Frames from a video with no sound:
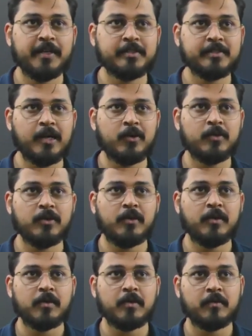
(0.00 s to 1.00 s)
sound
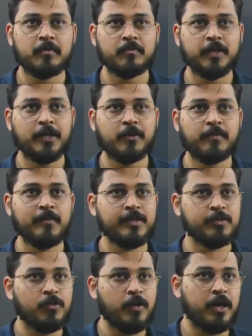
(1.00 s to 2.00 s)
or video, please
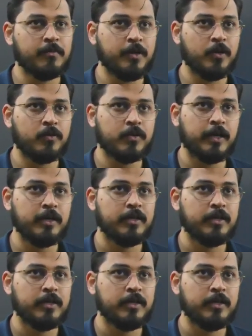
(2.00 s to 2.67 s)
do let me know. Okay,